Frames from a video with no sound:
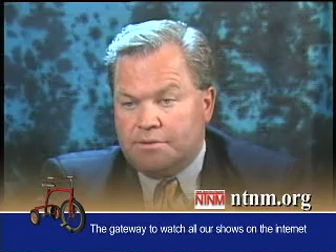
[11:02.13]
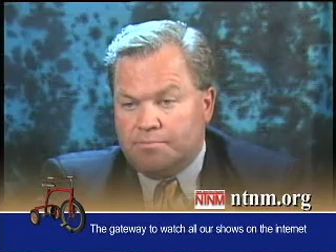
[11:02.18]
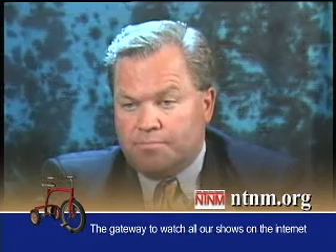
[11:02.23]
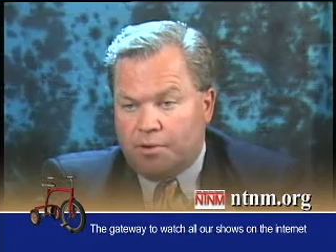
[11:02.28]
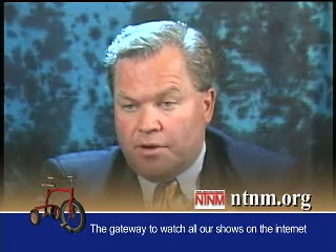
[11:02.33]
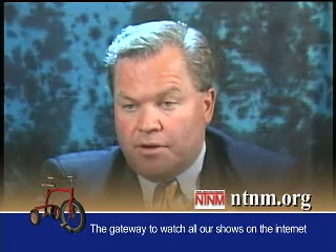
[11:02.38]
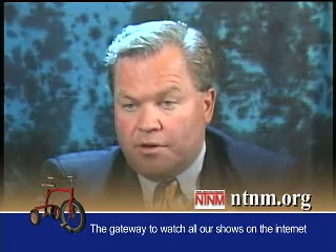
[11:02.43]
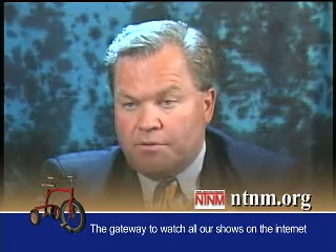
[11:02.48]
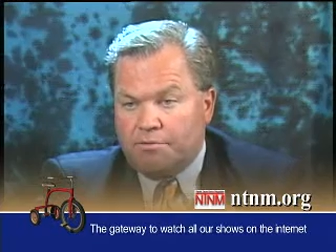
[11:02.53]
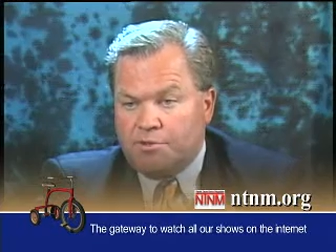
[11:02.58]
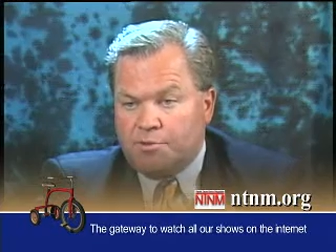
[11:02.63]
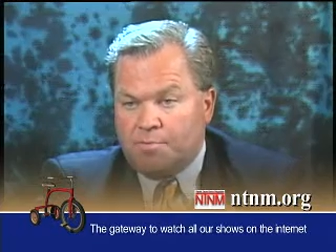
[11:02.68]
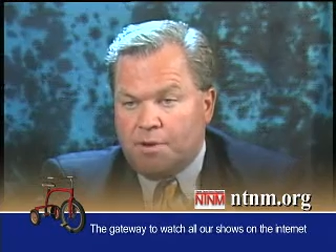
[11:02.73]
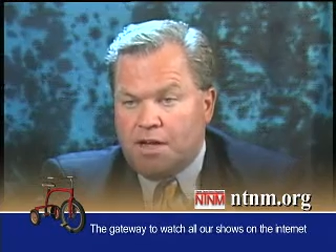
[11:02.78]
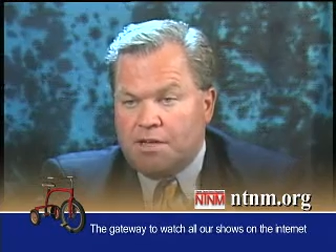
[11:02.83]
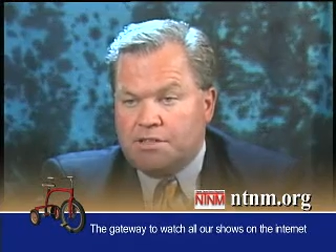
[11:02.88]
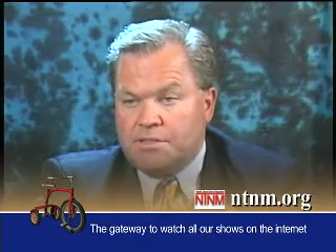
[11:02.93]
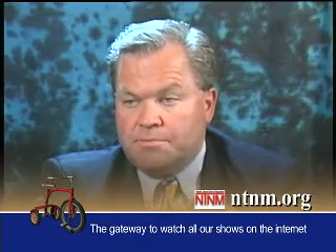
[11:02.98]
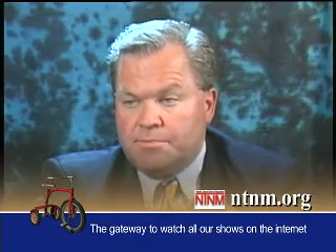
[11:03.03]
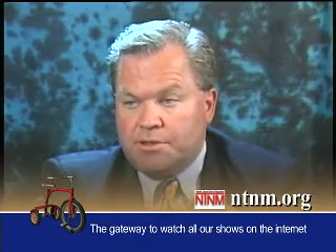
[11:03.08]
part of the
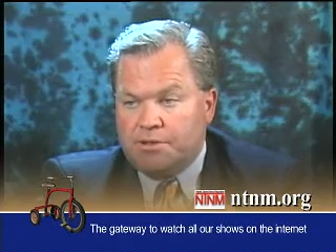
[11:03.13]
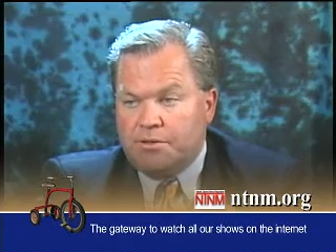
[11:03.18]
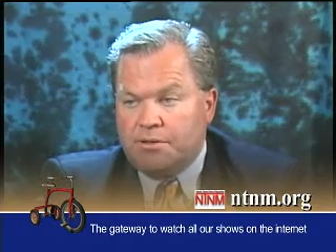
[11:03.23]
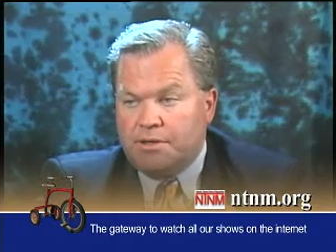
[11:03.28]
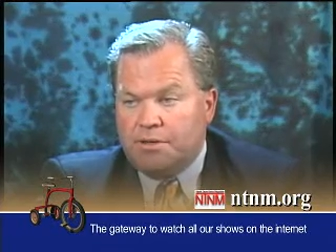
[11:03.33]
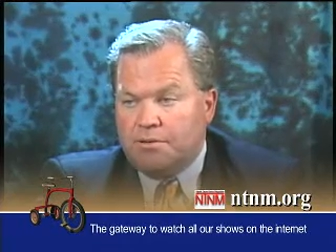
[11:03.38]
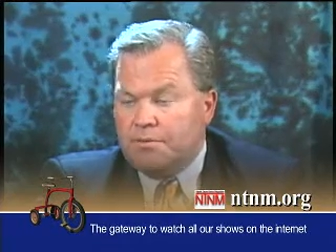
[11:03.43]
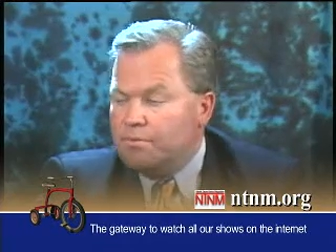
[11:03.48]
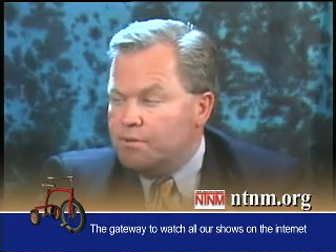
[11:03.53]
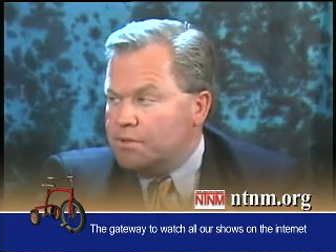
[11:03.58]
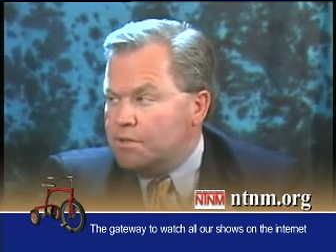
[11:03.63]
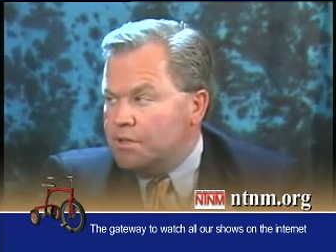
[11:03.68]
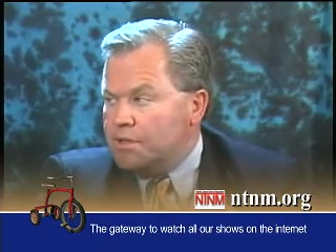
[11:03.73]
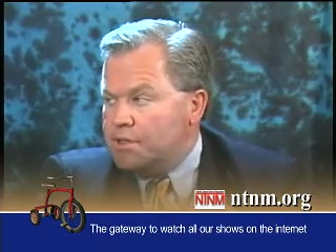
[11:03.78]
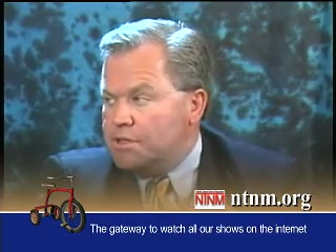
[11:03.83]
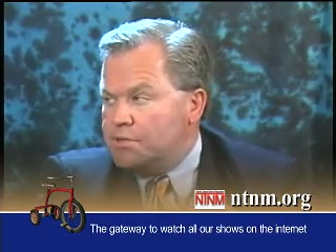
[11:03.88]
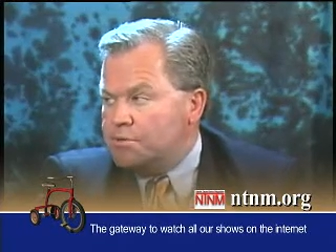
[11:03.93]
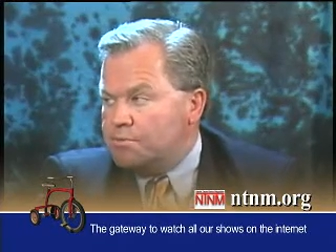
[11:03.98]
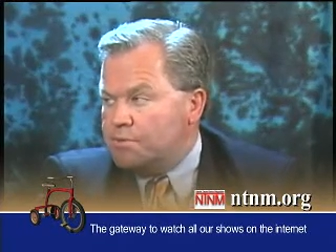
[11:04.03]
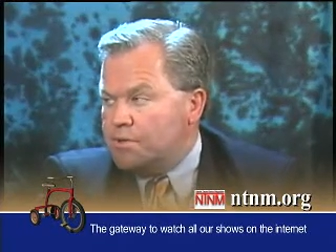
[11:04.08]
responsibility with the
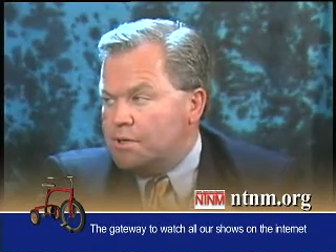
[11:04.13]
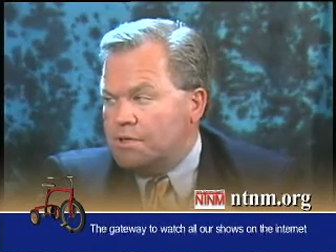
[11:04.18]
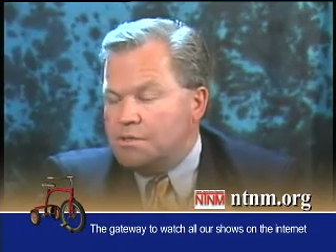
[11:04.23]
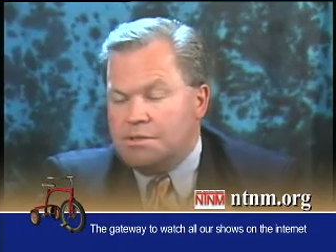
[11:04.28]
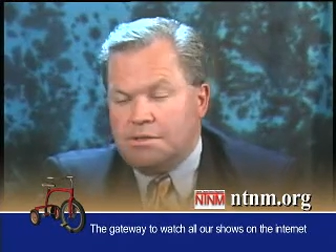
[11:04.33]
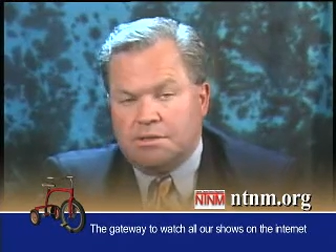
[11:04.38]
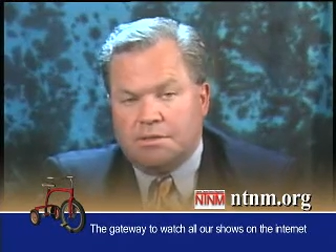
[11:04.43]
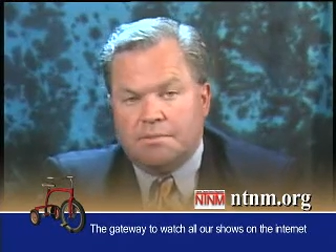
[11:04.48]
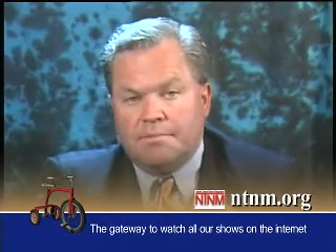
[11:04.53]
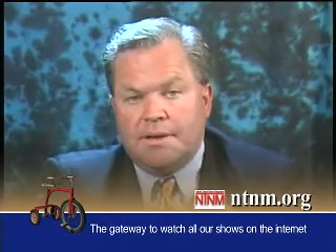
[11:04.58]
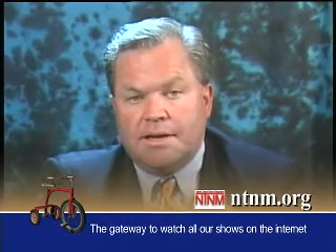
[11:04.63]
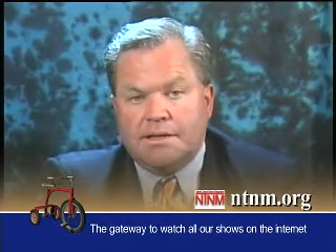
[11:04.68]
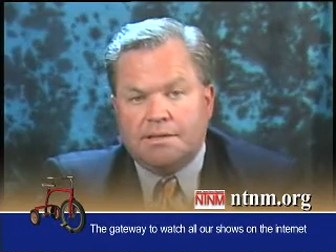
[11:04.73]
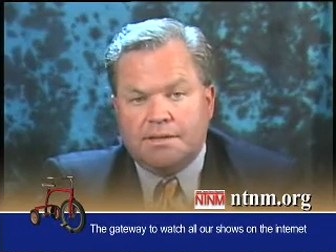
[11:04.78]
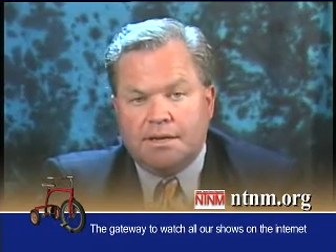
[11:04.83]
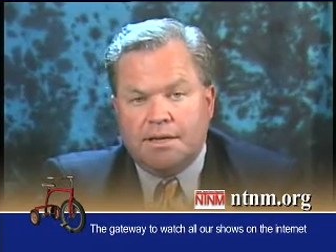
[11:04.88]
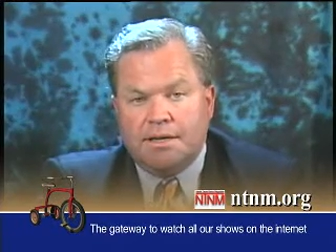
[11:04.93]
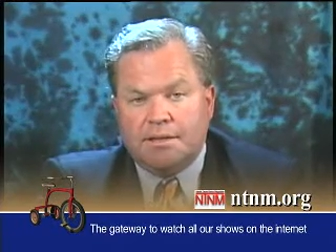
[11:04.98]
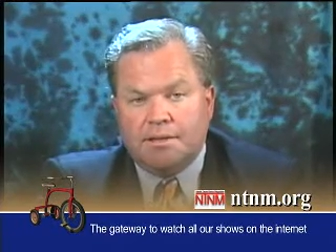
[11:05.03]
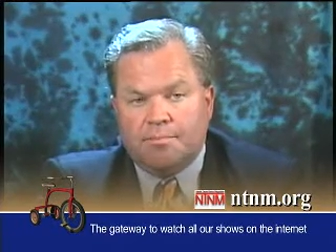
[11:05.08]
lease with us is to
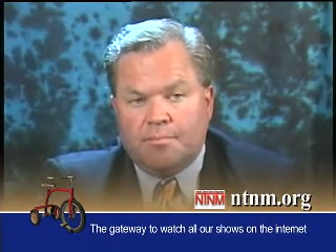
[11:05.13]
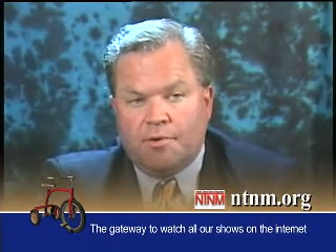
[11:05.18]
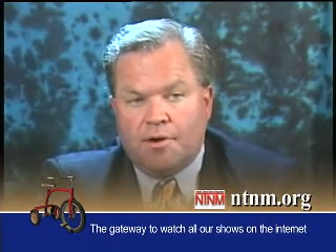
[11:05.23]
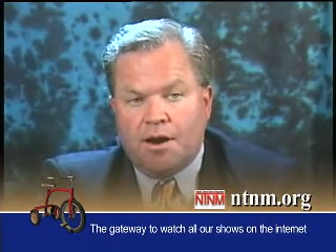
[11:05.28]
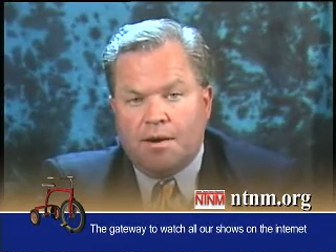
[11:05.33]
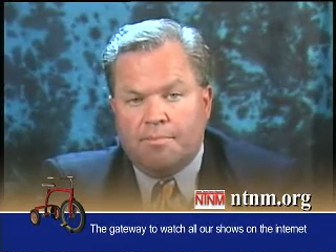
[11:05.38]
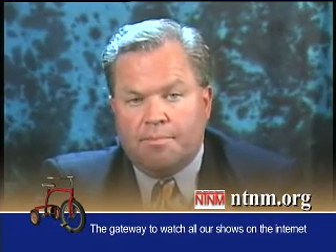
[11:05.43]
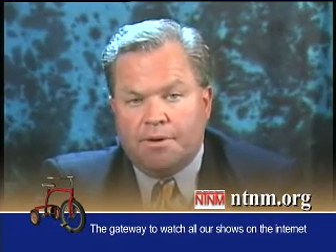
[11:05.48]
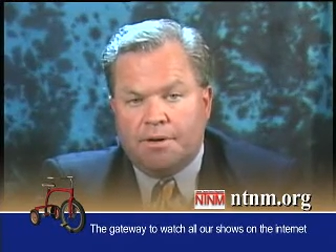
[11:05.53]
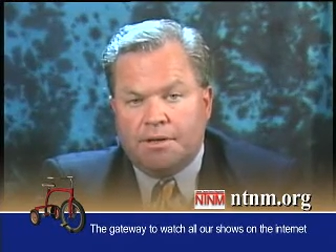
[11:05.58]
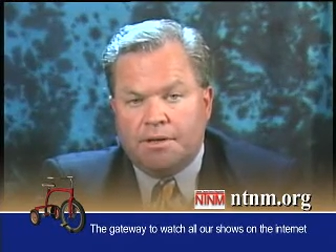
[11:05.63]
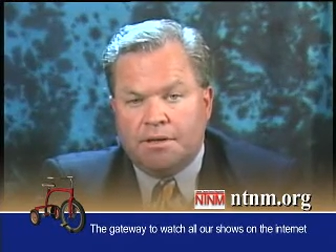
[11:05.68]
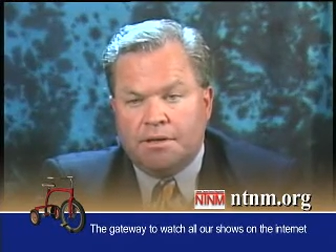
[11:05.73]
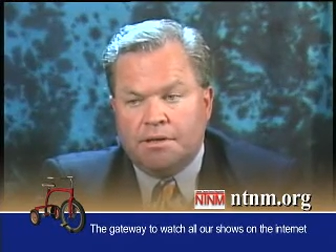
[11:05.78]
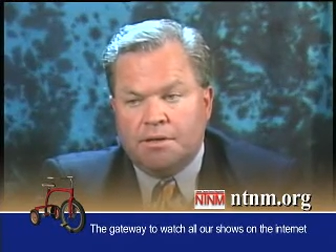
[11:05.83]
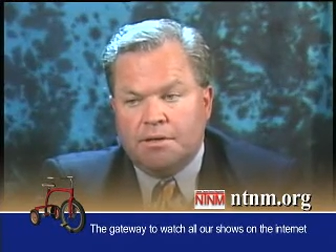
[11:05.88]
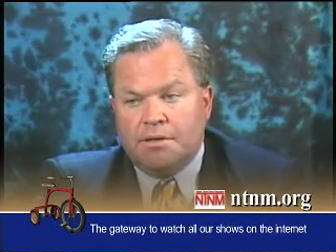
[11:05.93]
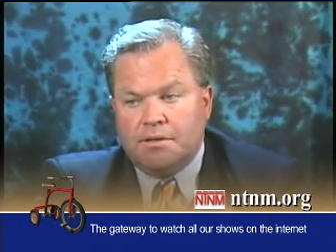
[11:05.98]
maintain the property